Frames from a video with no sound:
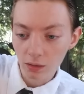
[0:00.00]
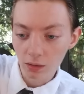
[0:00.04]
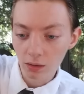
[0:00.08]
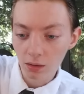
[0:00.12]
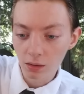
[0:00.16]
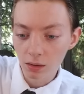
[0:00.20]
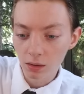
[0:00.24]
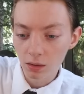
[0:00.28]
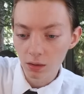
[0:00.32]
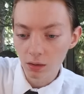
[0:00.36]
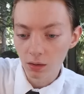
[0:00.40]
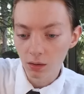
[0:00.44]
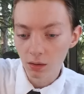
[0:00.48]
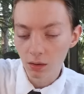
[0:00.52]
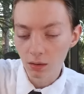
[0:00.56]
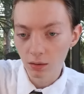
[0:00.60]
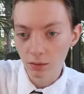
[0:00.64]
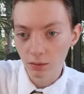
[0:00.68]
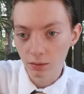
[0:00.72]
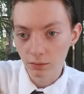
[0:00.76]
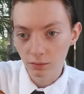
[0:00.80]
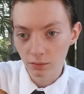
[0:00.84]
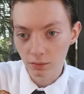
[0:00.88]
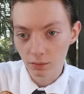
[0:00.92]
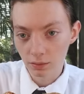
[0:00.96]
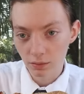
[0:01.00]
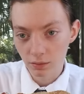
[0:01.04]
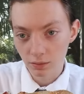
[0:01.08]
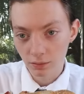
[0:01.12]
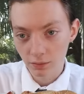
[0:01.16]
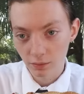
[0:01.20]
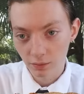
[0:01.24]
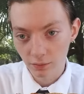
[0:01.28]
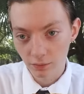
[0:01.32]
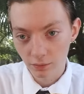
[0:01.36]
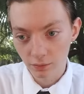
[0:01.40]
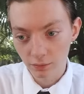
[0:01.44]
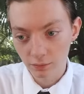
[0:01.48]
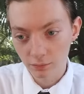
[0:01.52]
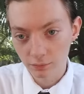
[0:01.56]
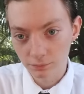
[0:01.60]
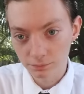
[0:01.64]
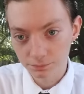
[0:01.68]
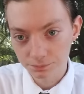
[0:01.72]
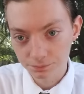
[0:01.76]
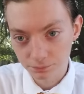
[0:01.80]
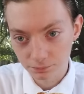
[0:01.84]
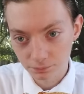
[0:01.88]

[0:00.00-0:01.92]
[no speech]